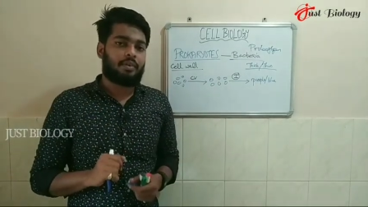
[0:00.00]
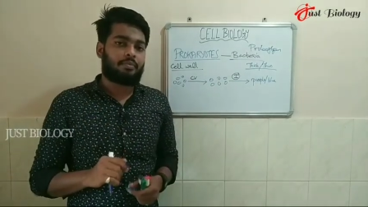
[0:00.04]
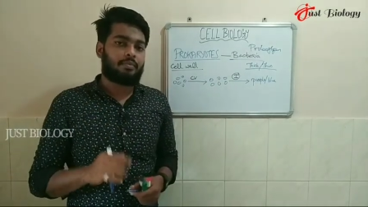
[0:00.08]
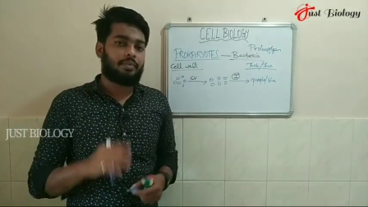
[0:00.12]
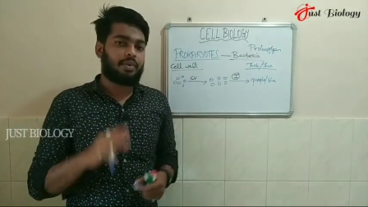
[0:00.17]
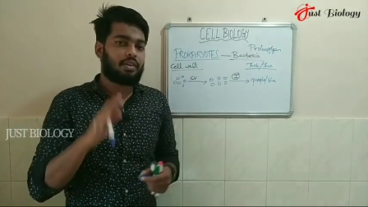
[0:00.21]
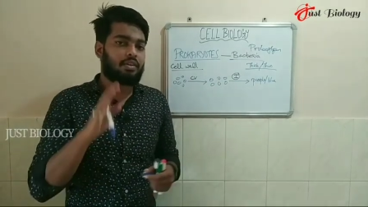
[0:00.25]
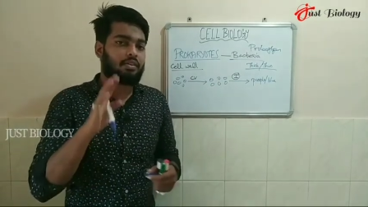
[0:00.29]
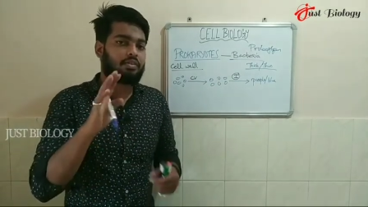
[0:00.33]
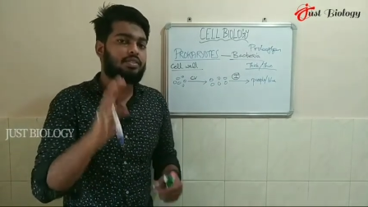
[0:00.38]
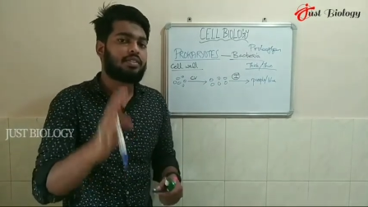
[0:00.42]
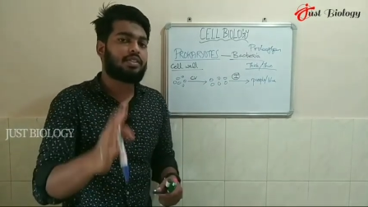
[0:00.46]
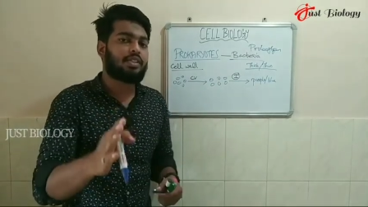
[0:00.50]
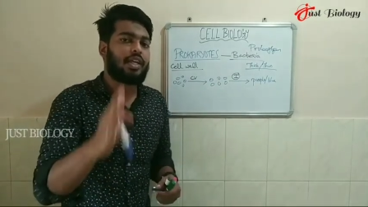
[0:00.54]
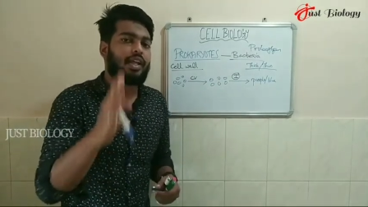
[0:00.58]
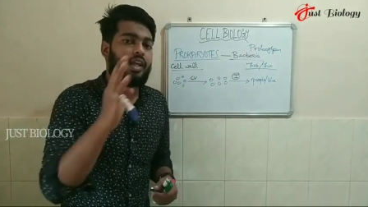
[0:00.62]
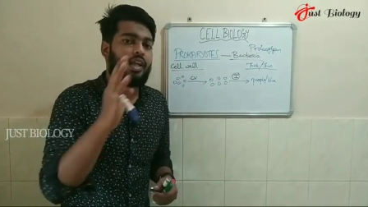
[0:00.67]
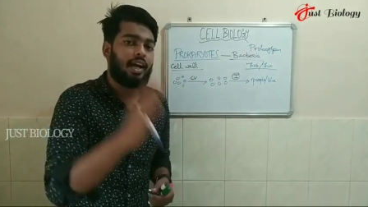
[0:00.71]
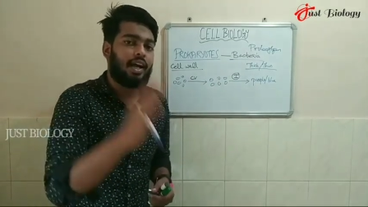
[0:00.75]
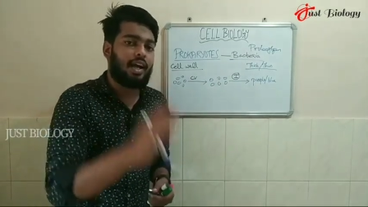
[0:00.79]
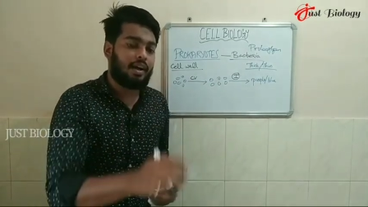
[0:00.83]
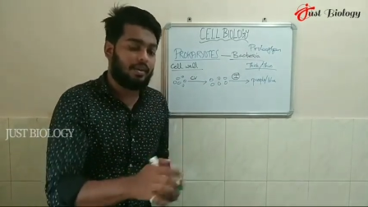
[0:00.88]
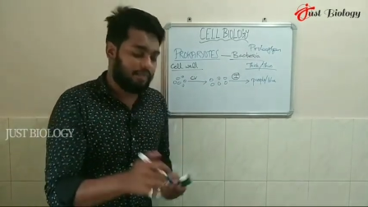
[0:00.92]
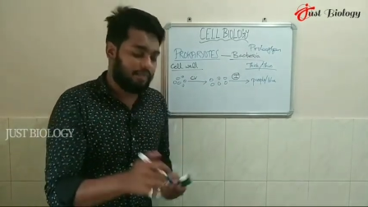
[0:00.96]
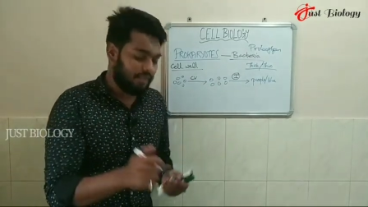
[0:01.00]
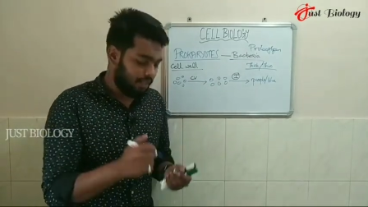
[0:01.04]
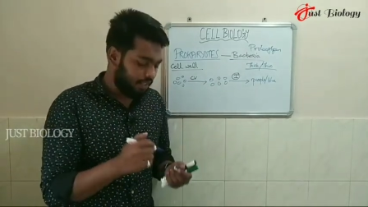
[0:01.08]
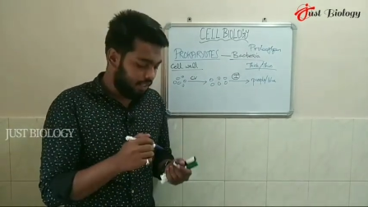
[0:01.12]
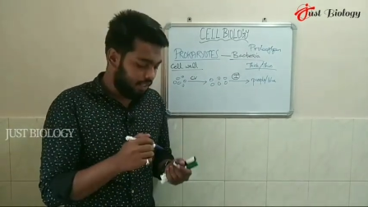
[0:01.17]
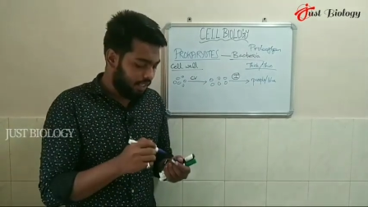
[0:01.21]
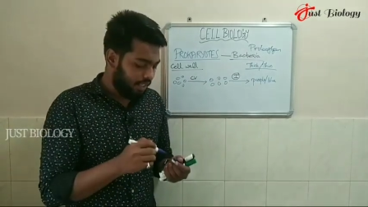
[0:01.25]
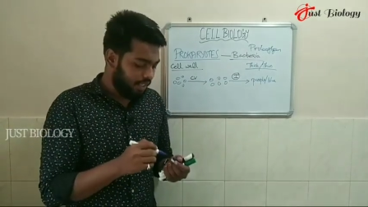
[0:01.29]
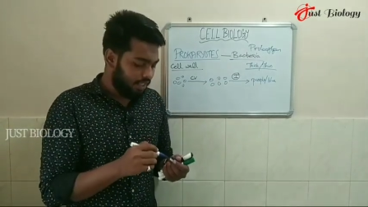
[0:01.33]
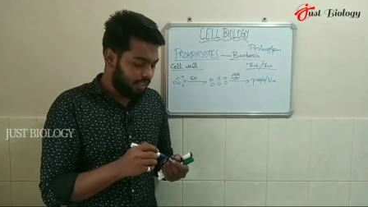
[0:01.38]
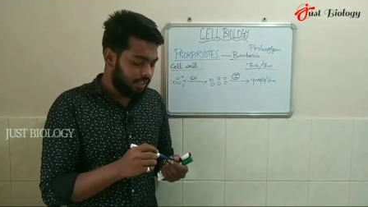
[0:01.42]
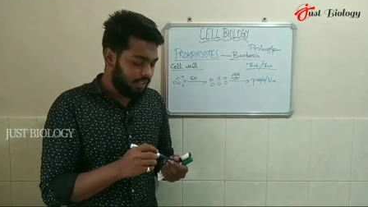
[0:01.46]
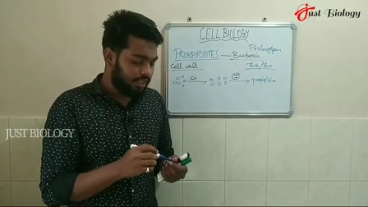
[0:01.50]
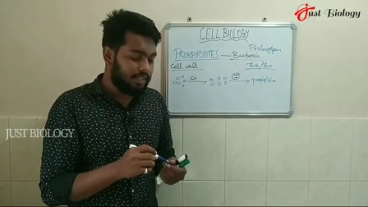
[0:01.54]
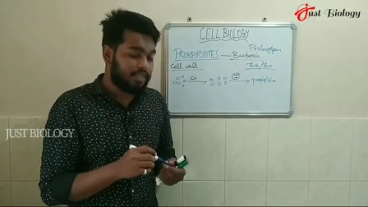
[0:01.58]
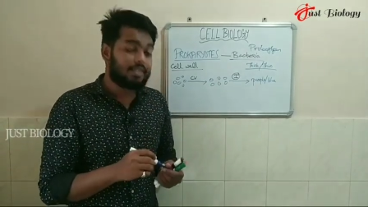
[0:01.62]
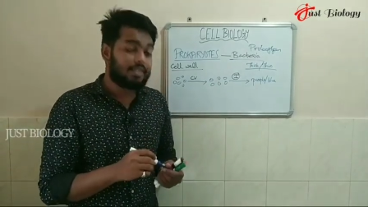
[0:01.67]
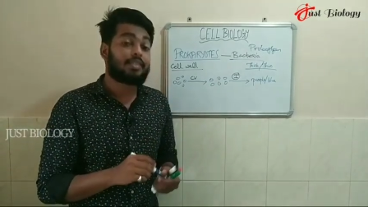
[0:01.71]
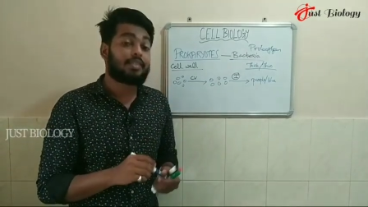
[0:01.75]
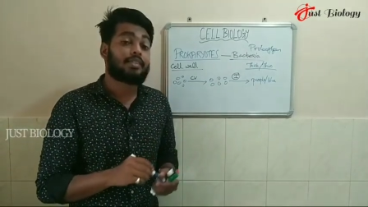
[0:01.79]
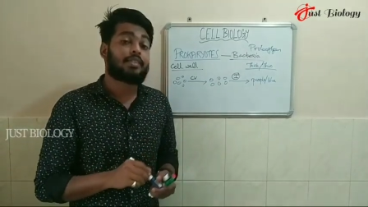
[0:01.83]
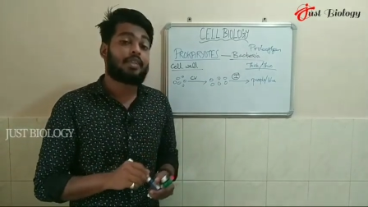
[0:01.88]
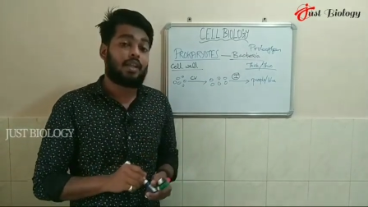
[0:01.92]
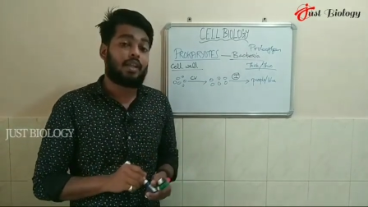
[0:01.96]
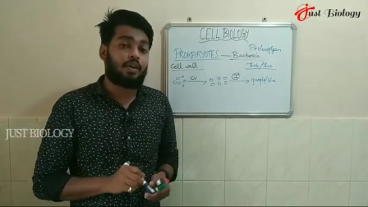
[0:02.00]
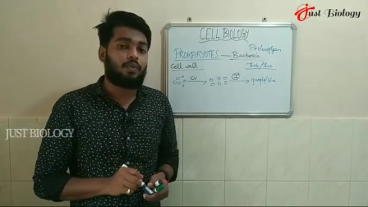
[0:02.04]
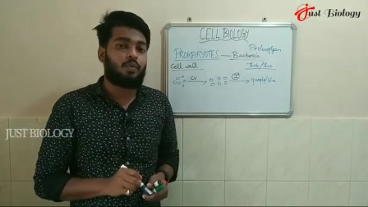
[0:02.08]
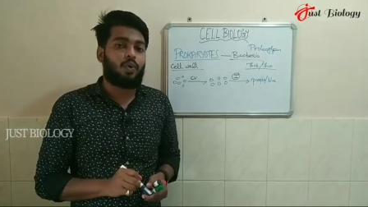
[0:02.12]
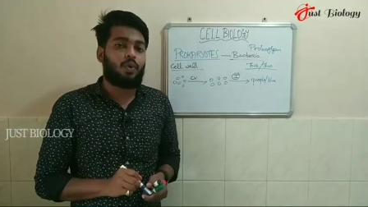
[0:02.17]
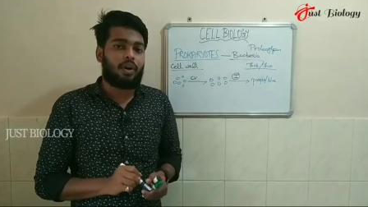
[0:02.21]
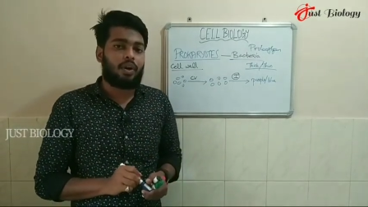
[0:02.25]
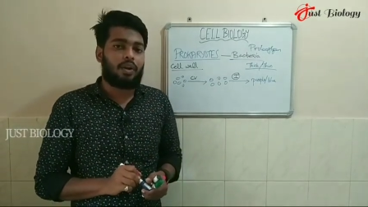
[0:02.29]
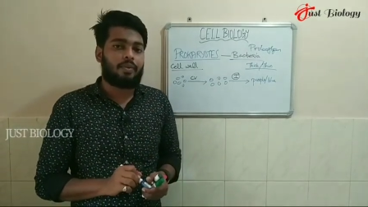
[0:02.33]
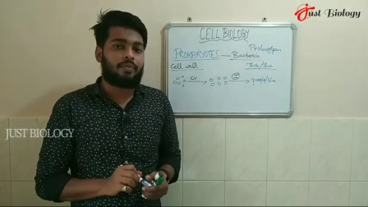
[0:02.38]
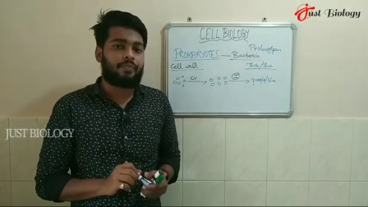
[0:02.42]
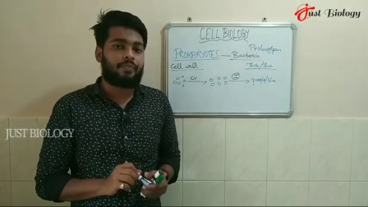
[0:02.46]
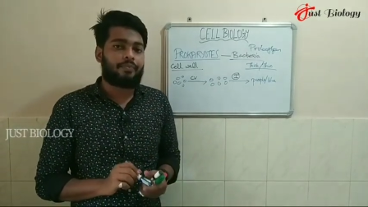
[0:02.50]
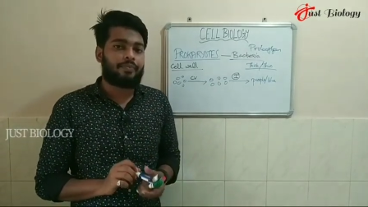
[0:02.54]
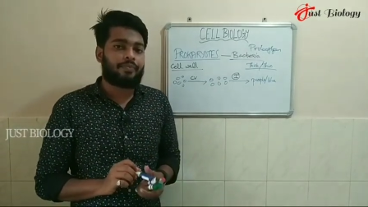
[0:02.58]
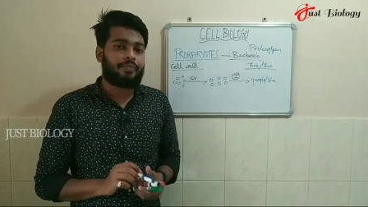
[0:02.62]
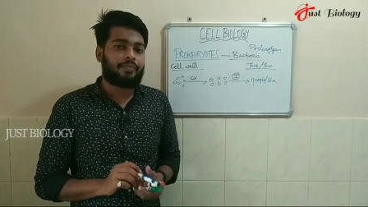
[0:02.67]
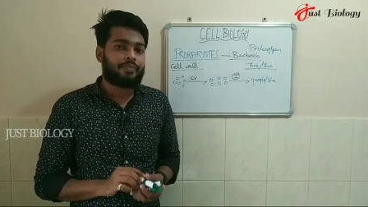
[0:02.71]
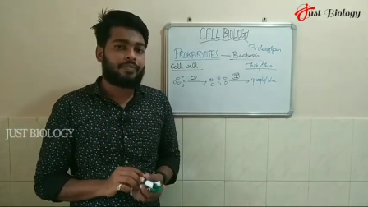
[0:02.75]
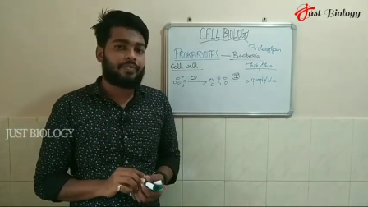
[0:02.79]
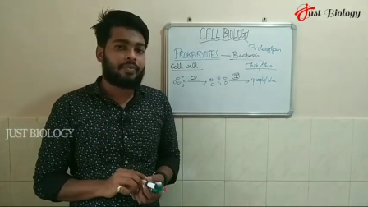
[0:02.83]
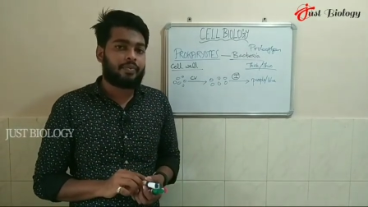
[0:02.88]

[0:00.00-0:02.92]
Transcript: because they have the thick cell wall.